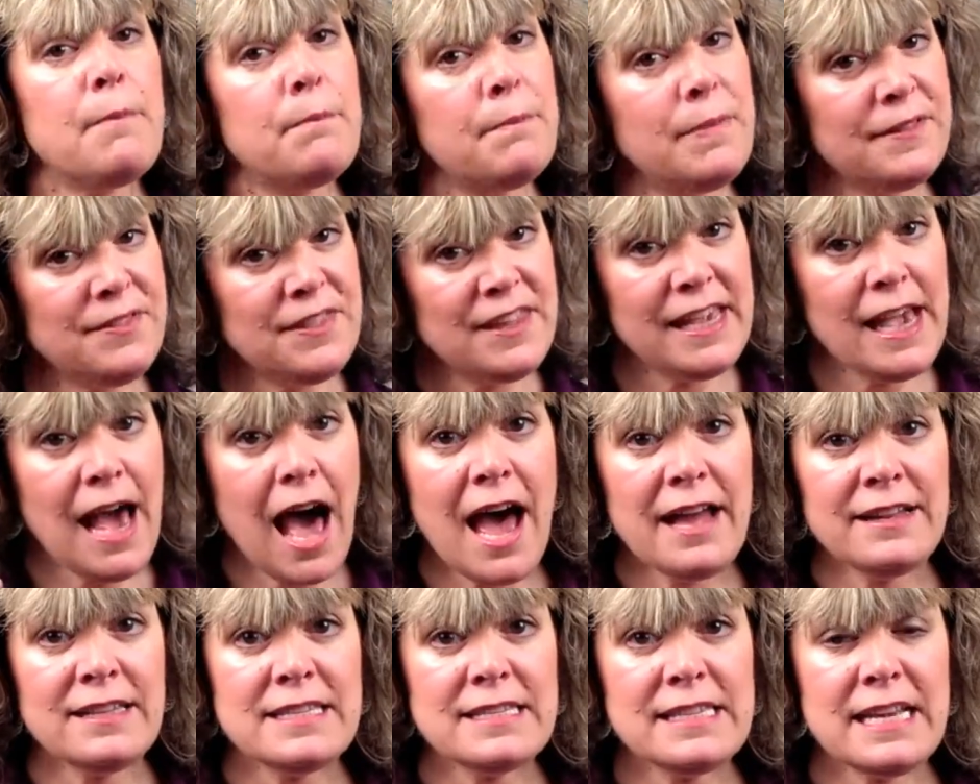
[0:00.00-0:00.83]
But the
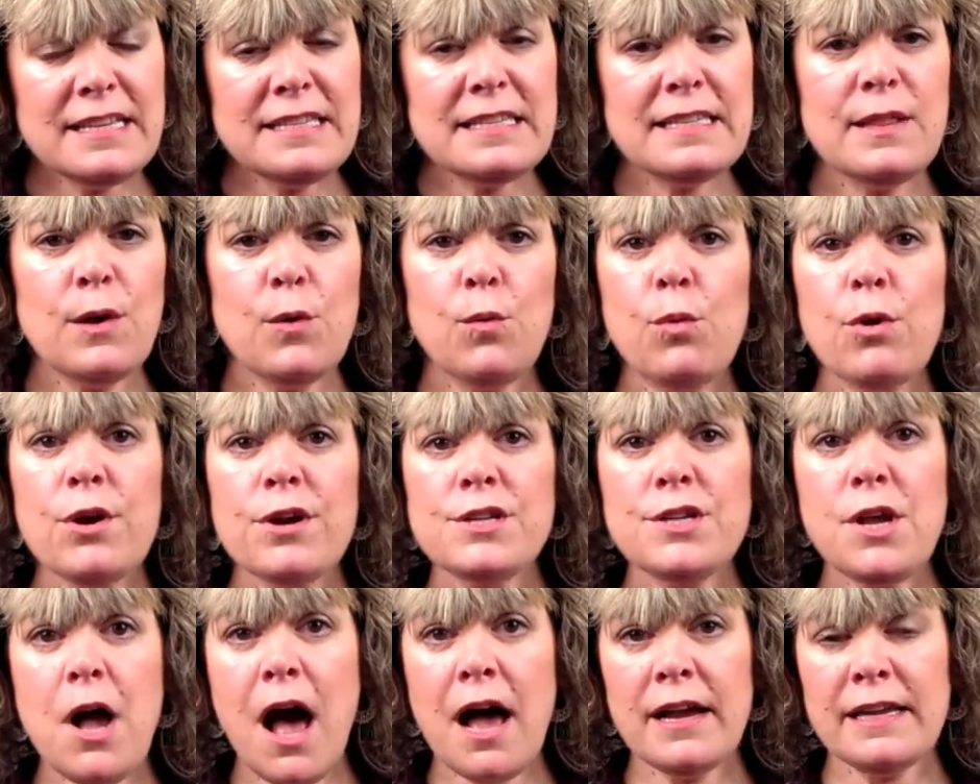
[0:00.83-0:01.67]
onsets that
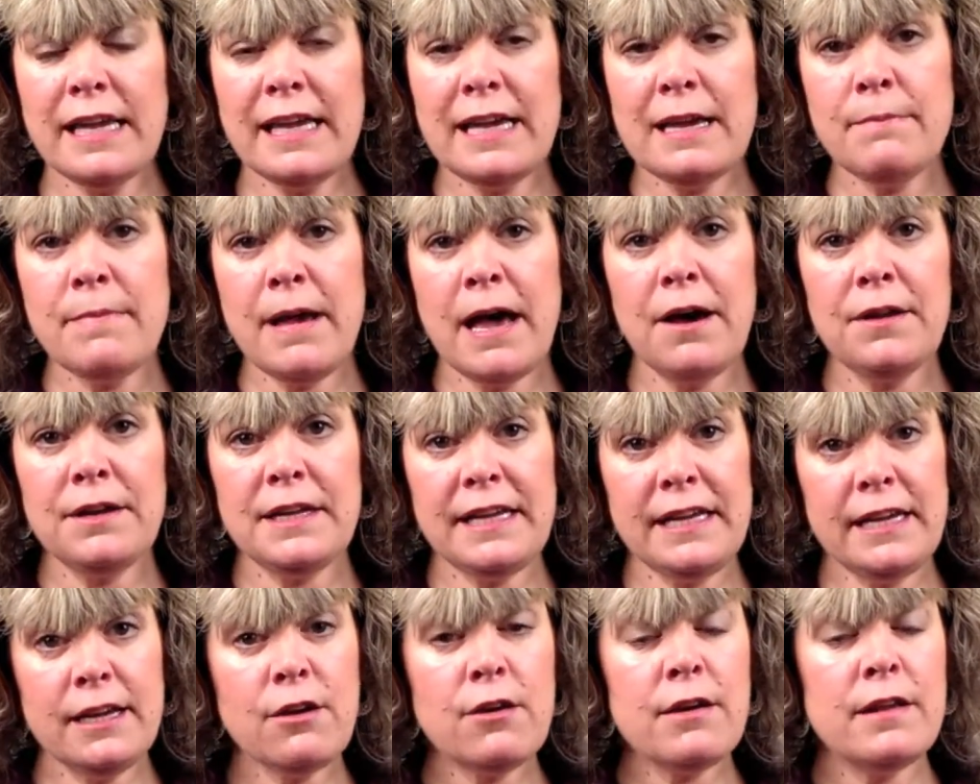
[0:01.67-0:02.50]
we're talking about
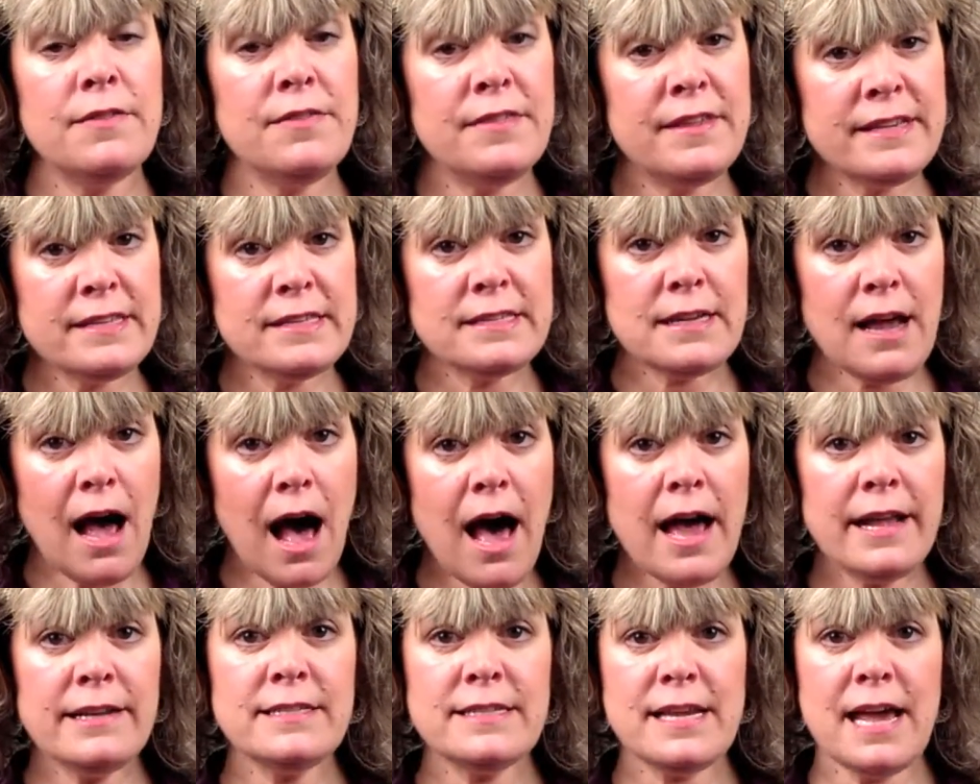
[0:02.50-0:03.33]
here in this
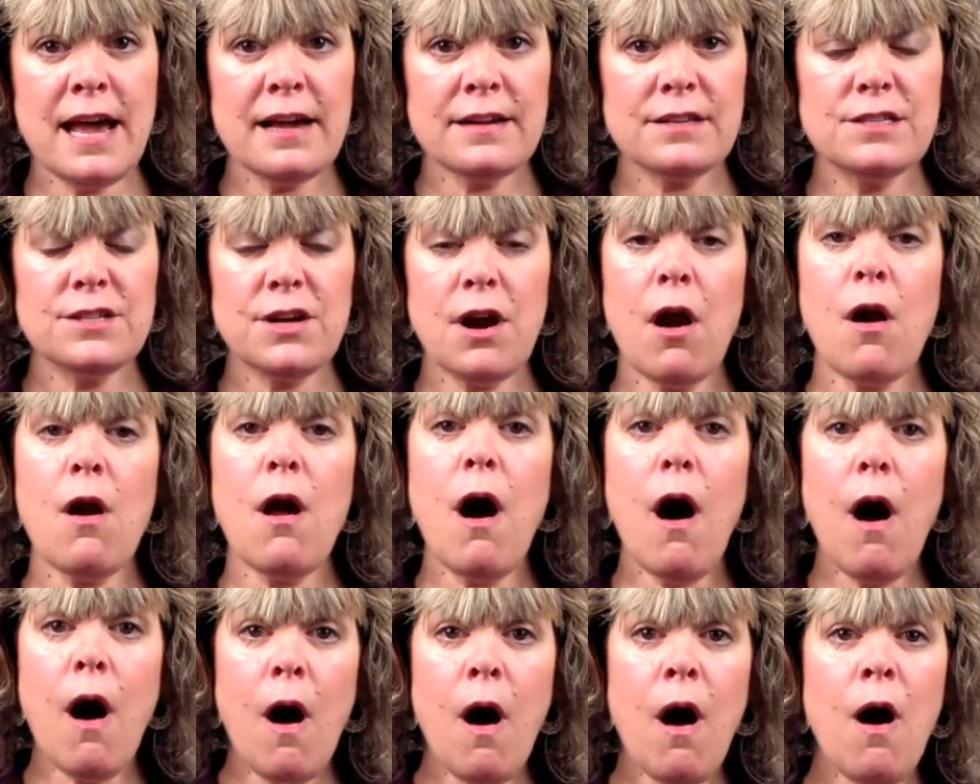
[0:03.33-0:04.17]
context
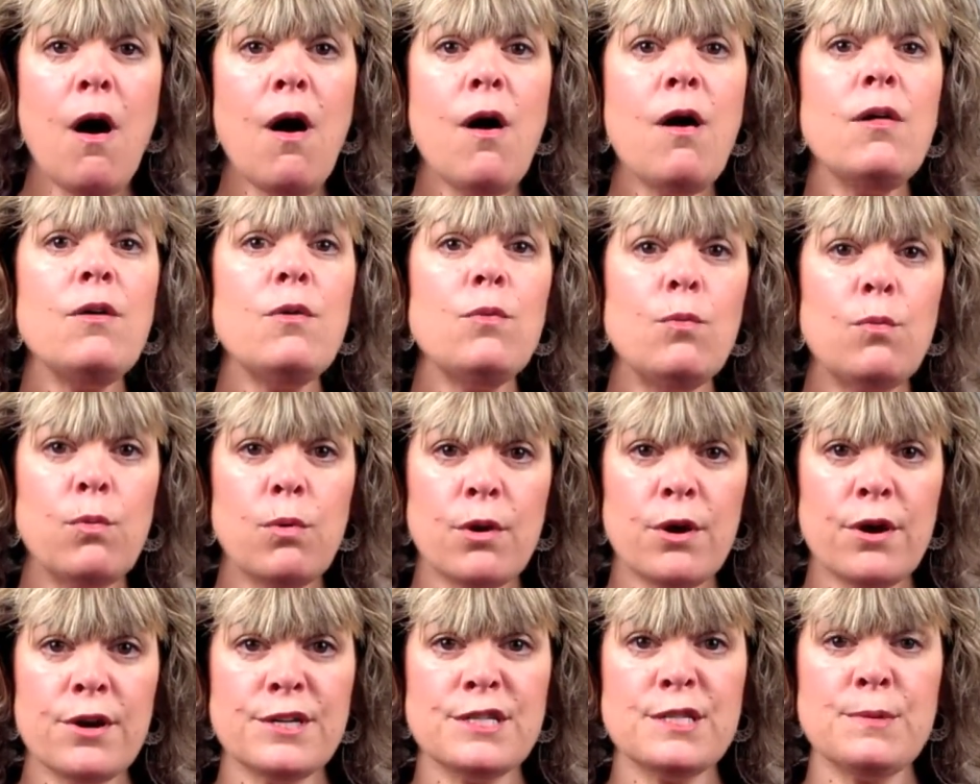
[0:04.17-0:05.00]
are all
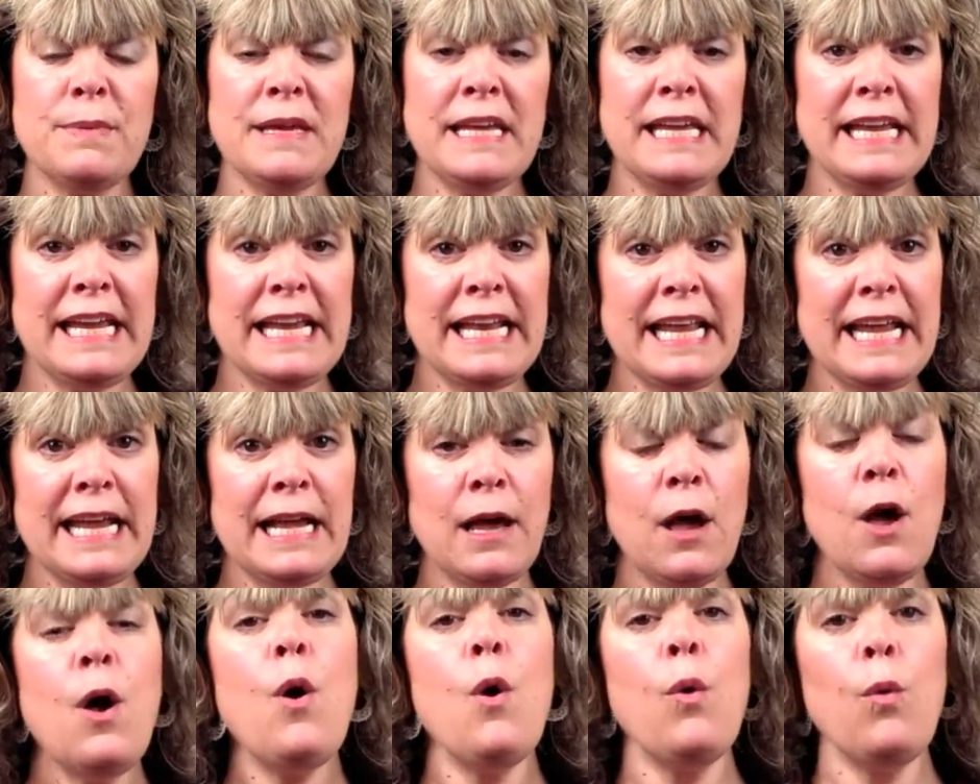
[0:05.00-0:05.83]
words
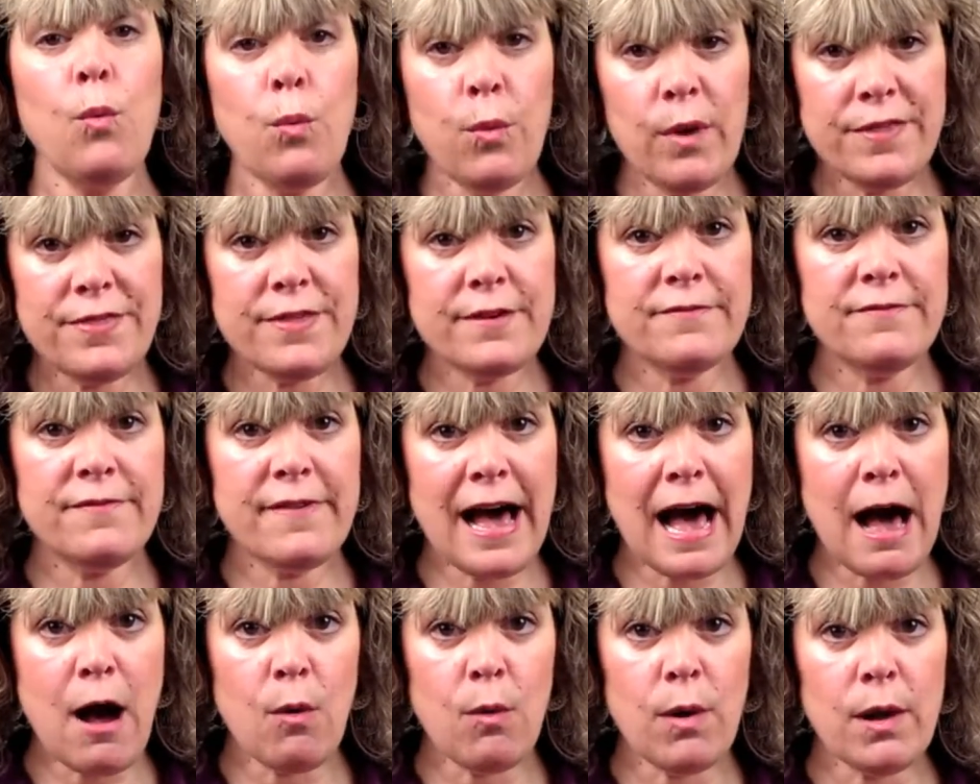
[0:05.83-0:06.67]
beginning with a
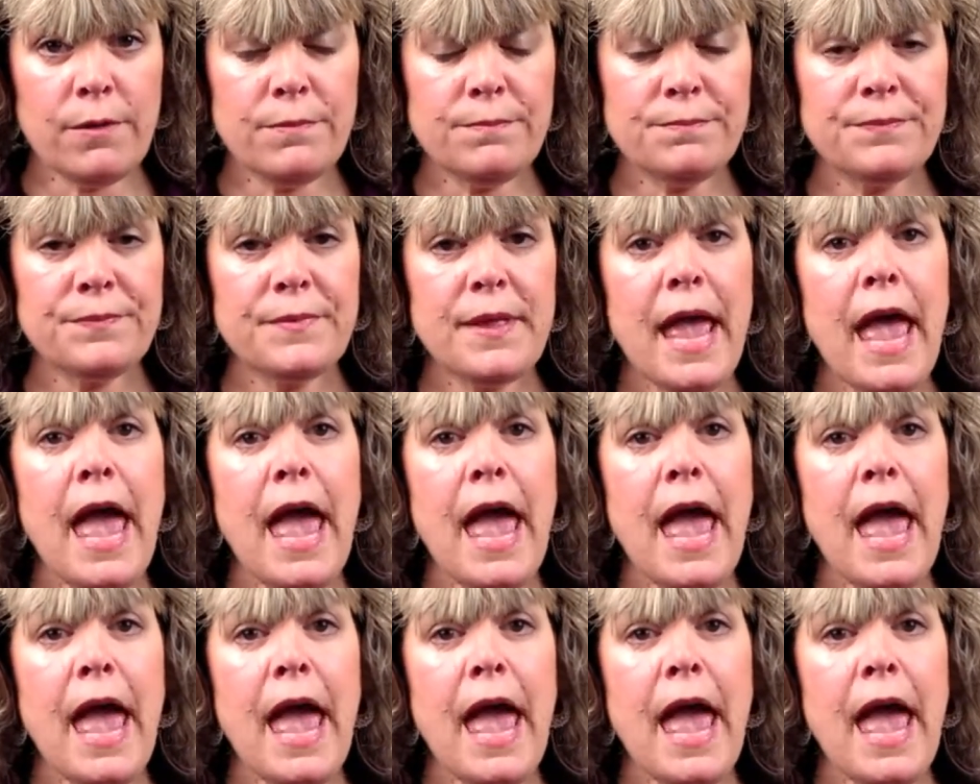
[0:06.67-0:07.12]
vowel.